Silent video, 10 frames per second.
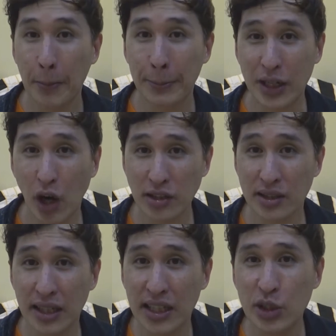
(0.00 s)
Because
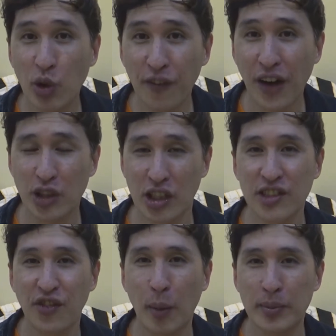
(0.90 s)
the hero function
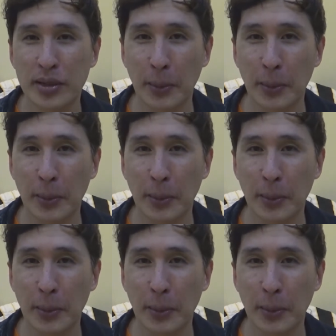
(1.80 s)
forms